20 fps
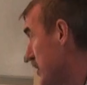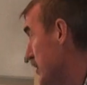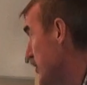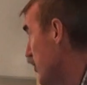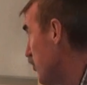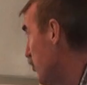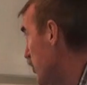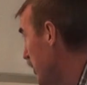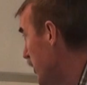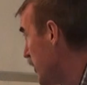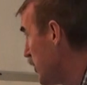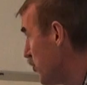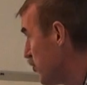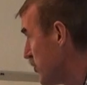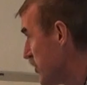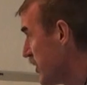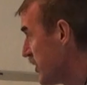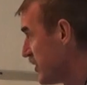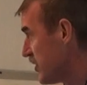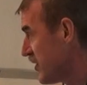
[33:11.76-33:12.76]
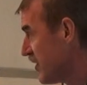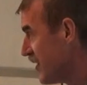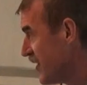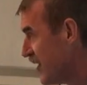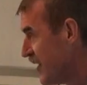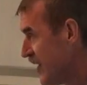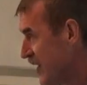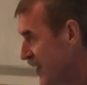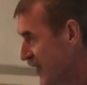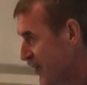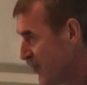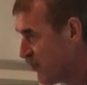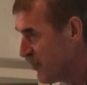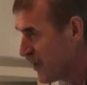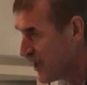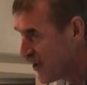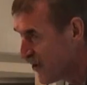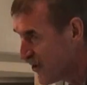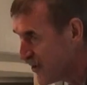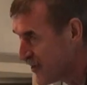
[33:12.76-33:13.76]
is completely useless
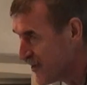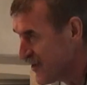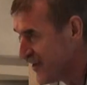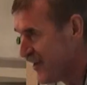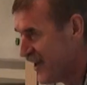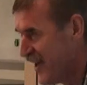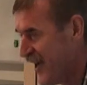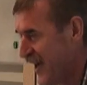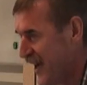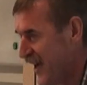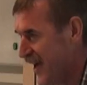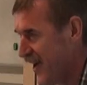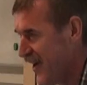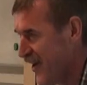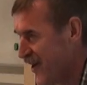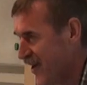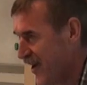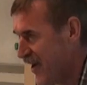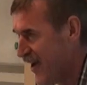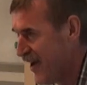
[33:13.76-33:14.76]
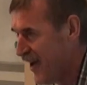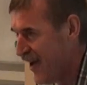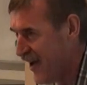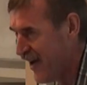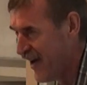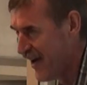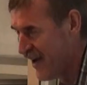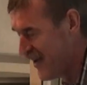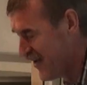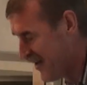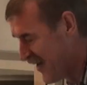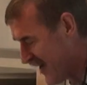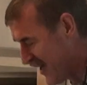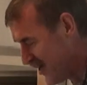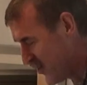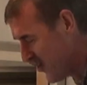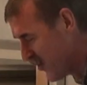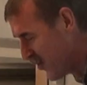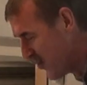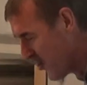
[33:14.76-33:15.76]
because I
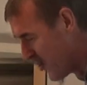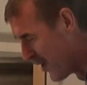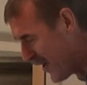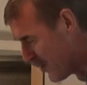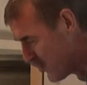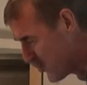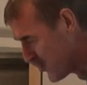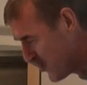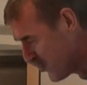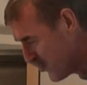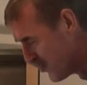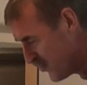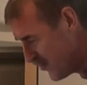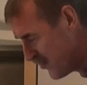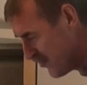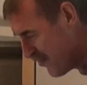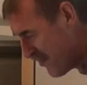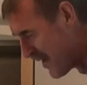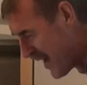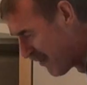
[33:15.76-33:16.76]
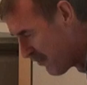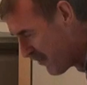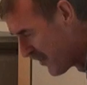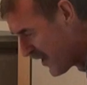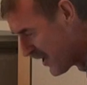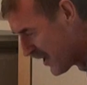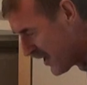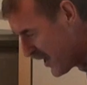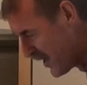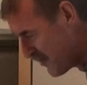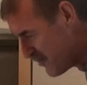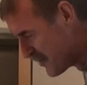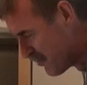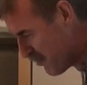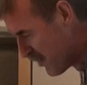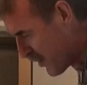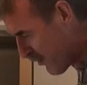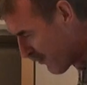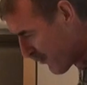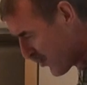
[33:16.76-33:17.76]
don't know how to map their names,
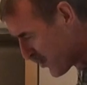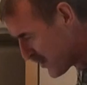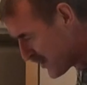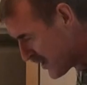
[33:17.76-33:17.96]
but of course